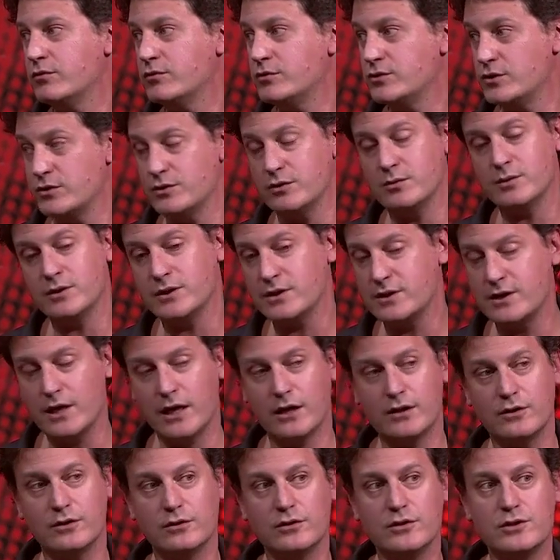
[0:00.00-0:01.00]
to do with the
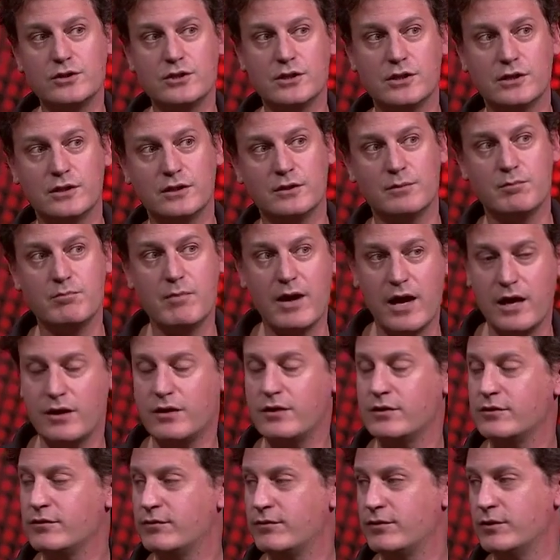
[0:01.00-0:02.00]
technology and the
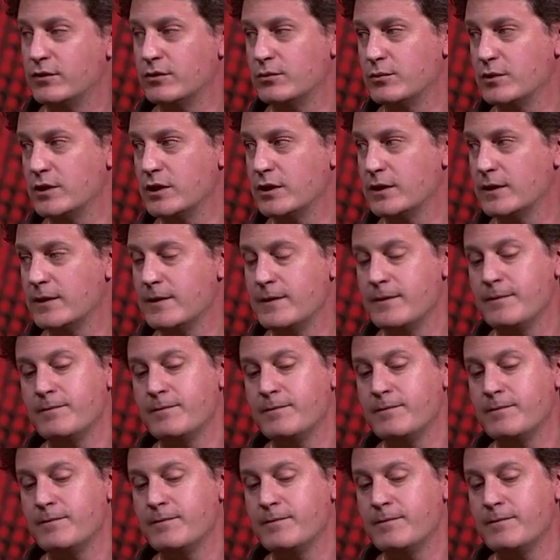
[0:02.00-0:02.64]
method of filming